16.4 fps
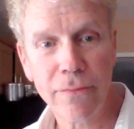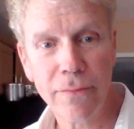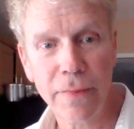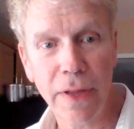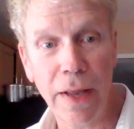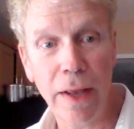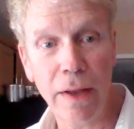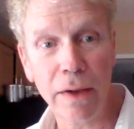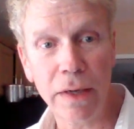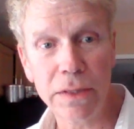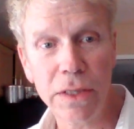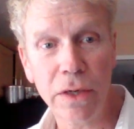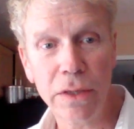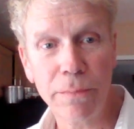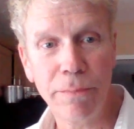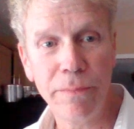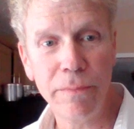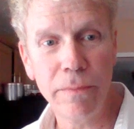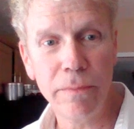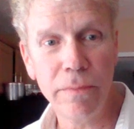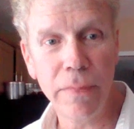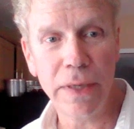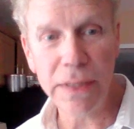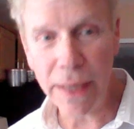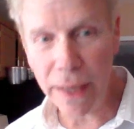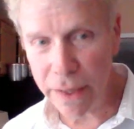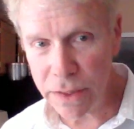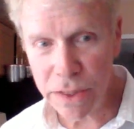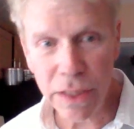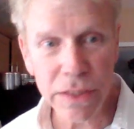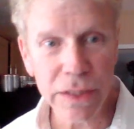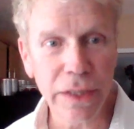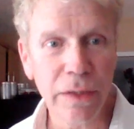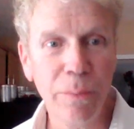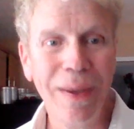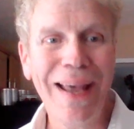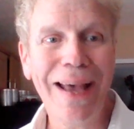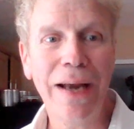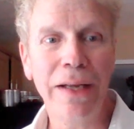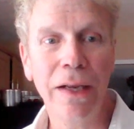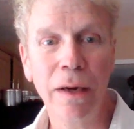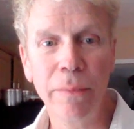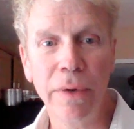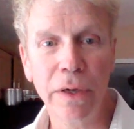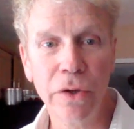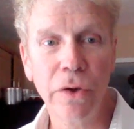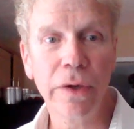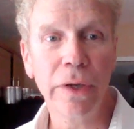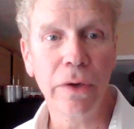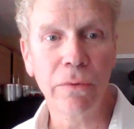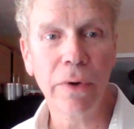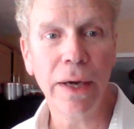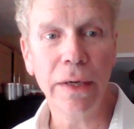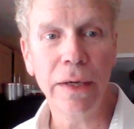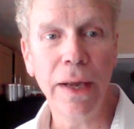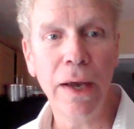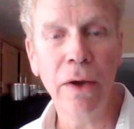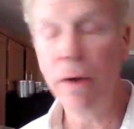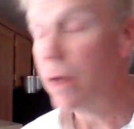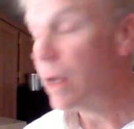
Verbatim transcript: Yeah, I'm going to start Italian seasoning the patty, and I'm going to cook it right now.